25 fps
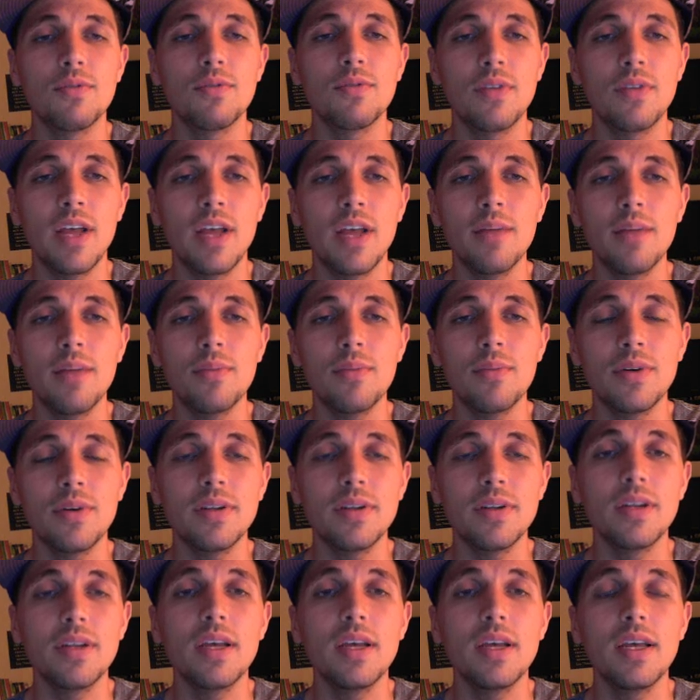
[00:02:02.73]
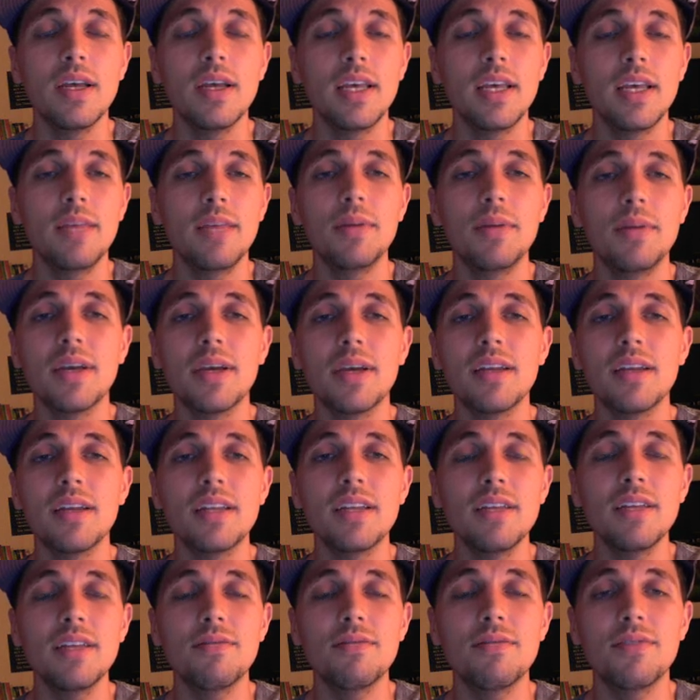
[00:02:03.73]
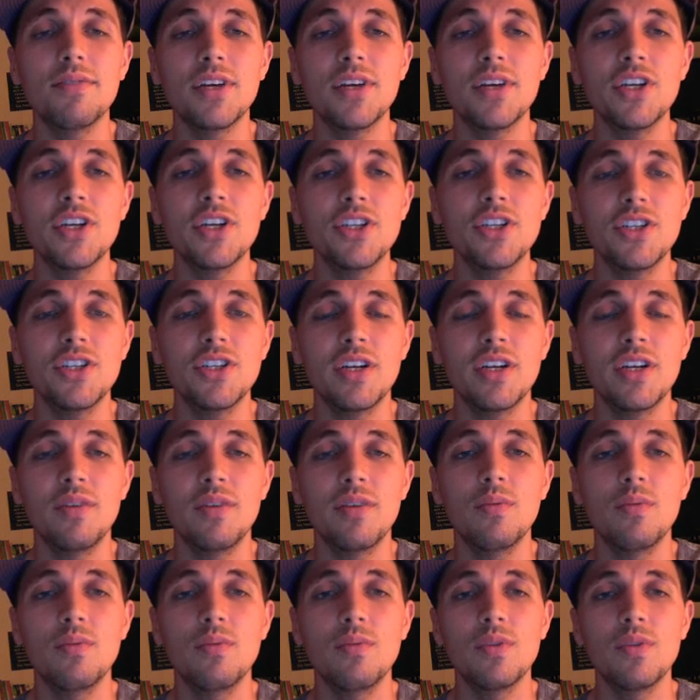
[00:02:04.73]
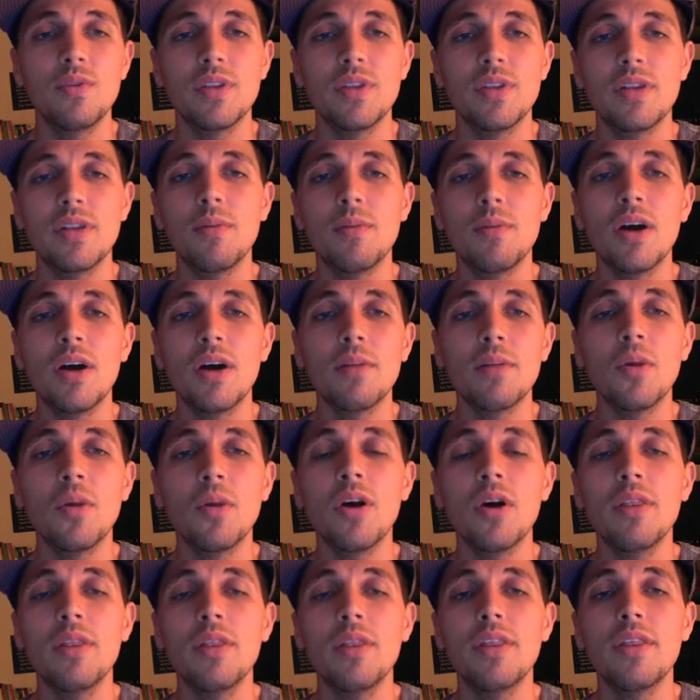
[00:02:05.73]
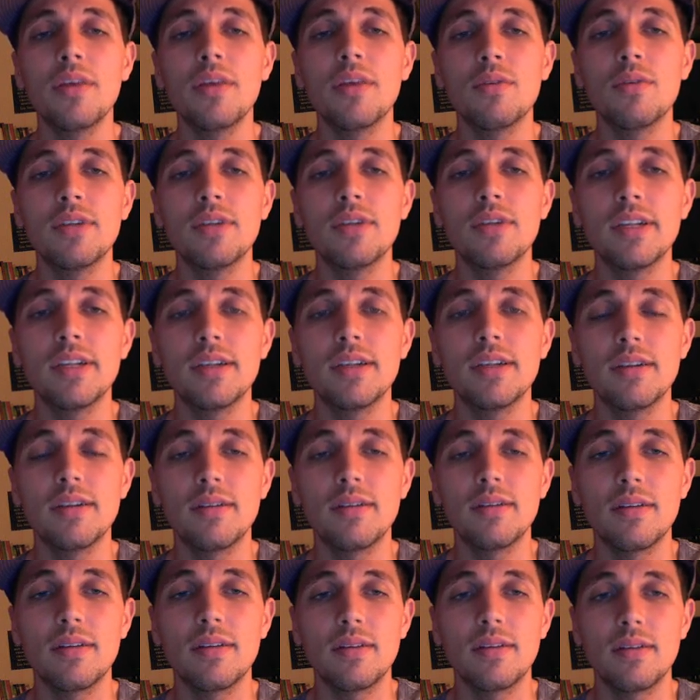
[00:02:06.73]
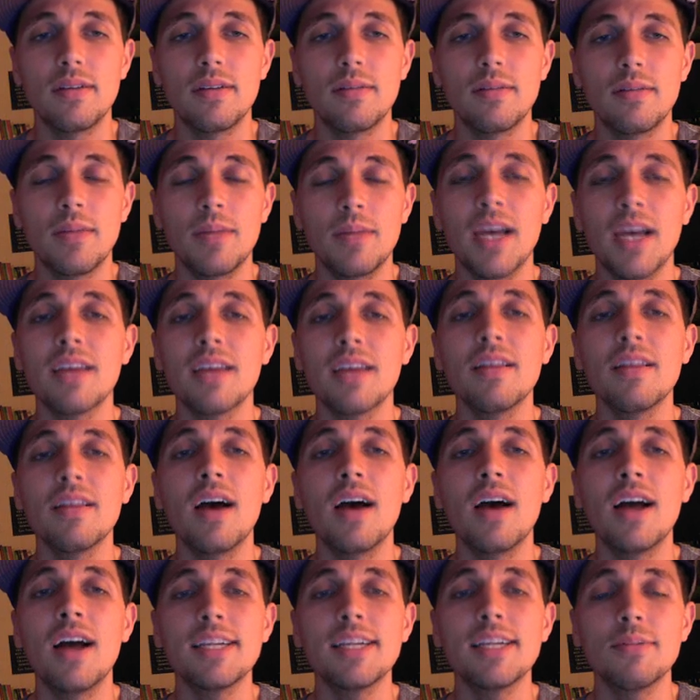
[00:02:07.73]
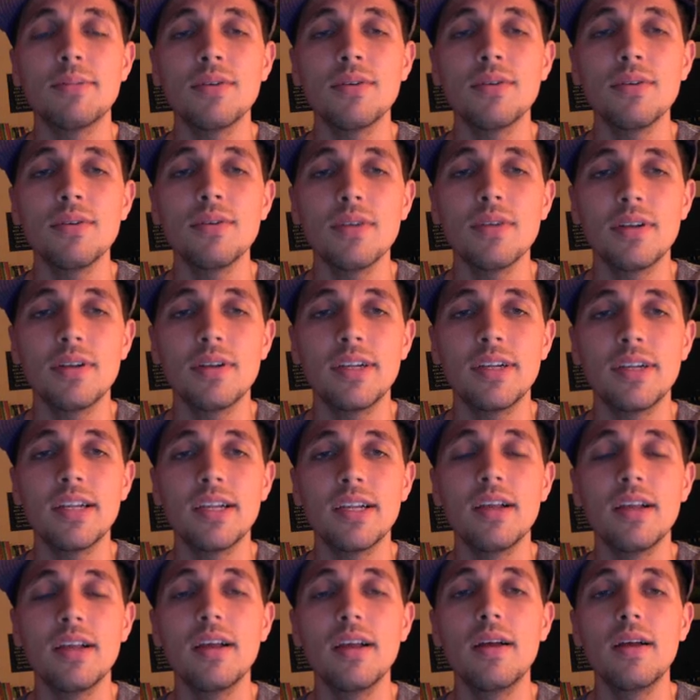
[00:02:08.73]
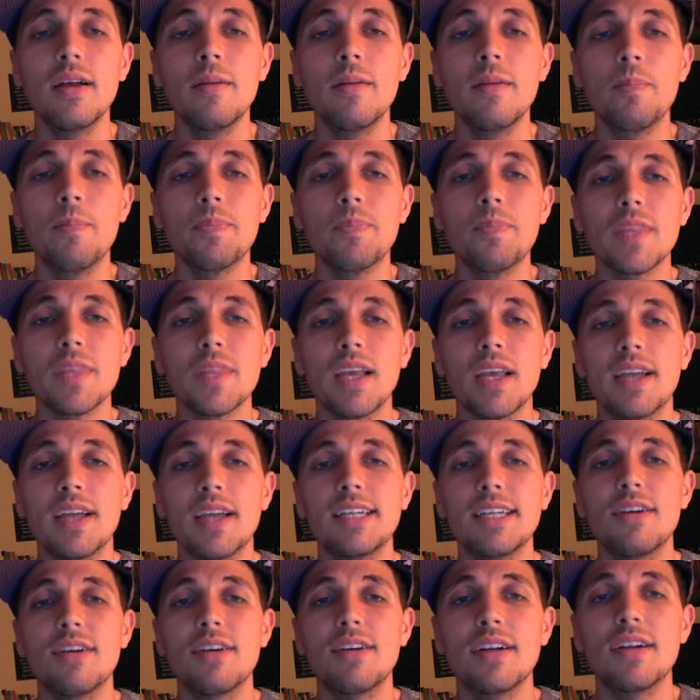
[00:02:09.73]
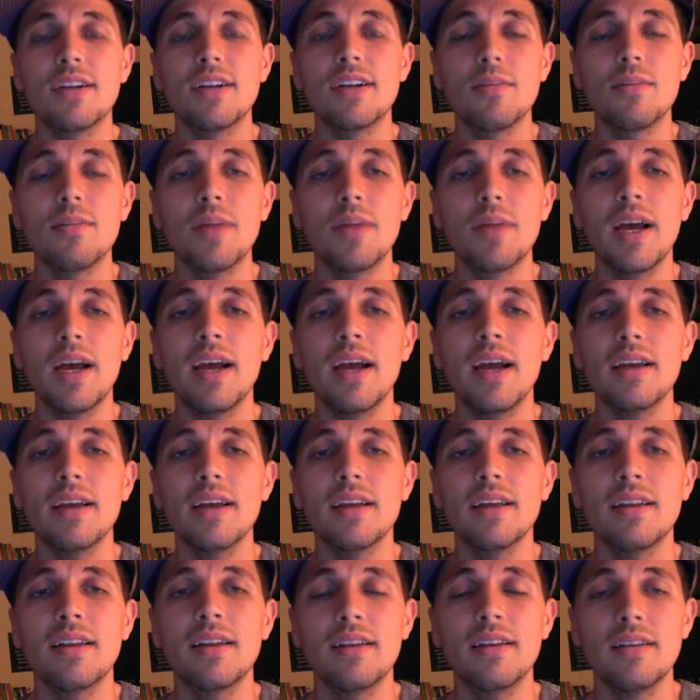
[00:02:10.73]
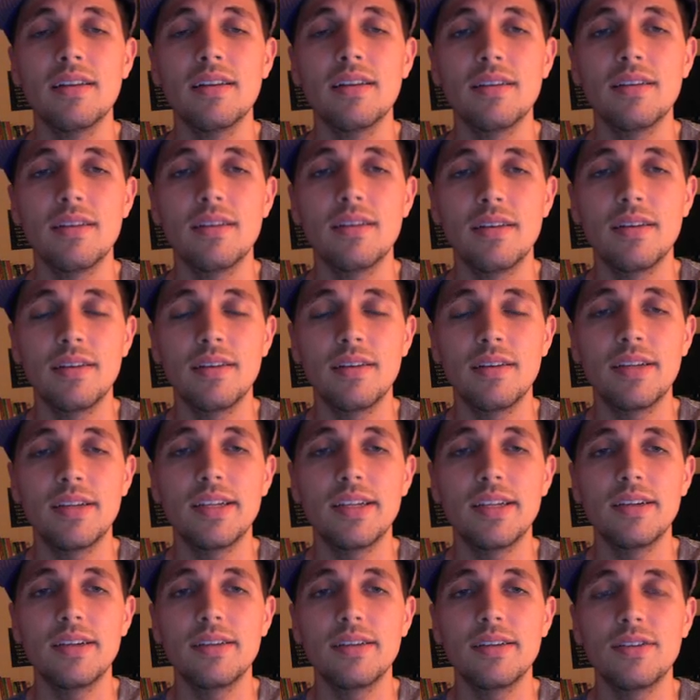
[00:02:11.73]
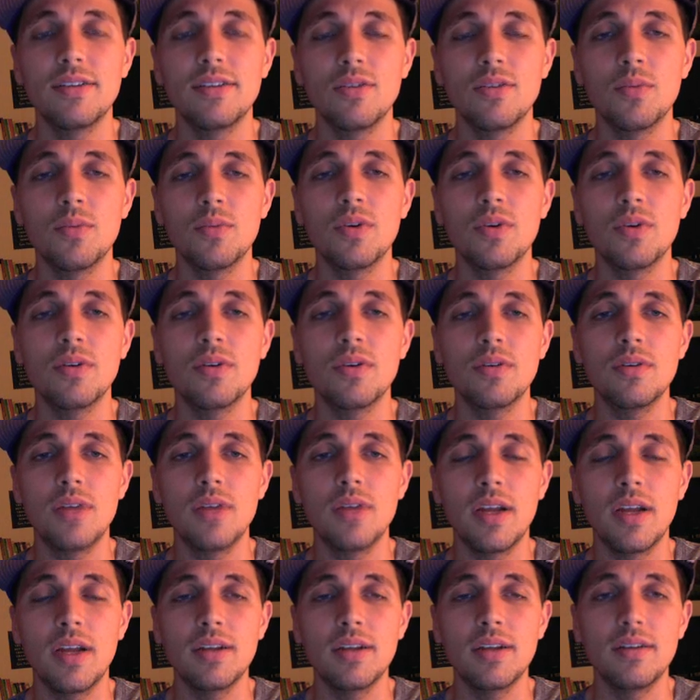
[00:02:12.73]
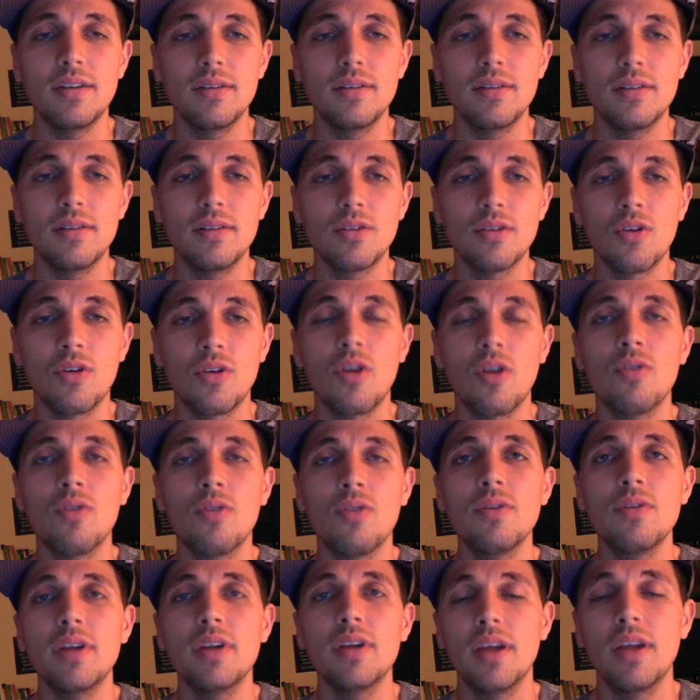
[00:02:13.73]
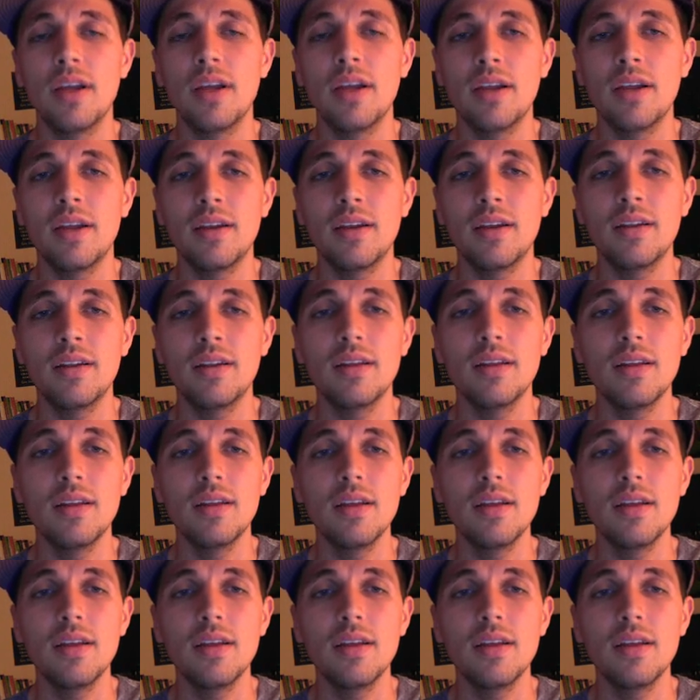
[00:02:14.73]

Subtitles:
for that, but he began to eat fish, and within about a month he was back in the hospital. His cancer had come back and his tumor had grown, and